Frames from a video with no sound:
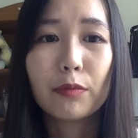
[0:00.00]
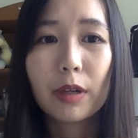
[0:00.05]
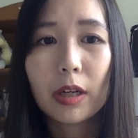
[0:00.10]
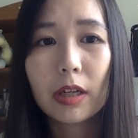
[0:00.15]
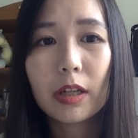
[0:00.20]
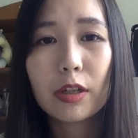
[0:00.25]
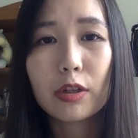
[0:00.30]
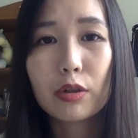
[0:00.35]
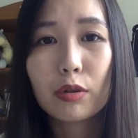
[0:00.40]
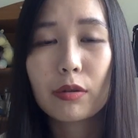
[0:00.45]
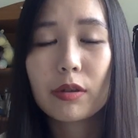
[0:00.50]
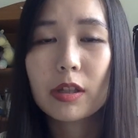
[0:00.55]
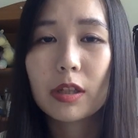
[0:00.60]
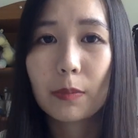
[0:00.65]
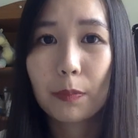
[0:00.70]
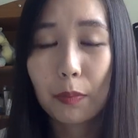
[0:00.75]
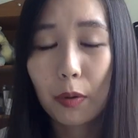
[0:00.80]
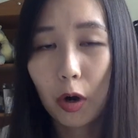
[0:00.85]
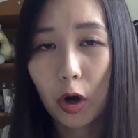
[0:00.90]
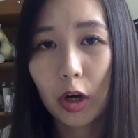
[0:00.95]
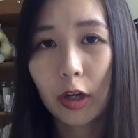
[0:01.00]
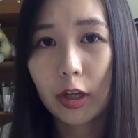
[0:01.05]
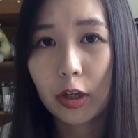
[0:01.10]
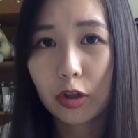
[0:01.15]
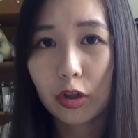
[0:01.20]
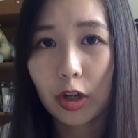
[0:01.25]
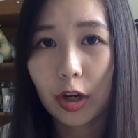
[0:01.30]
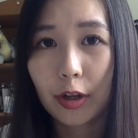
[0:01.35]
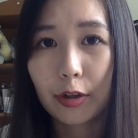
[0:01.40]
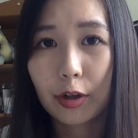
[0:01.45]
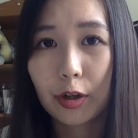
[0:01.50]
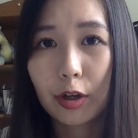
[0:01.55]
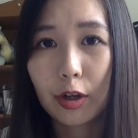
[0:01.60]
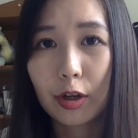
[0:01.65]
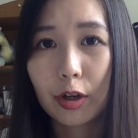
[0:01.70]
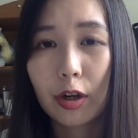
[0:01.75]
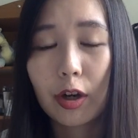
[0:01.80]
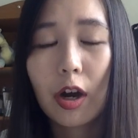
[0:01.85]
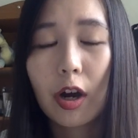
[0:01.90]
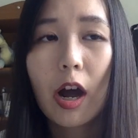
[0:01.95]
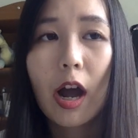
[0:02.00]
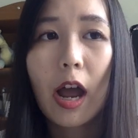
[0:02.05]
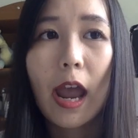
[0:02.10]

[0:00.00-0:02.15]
really to support each other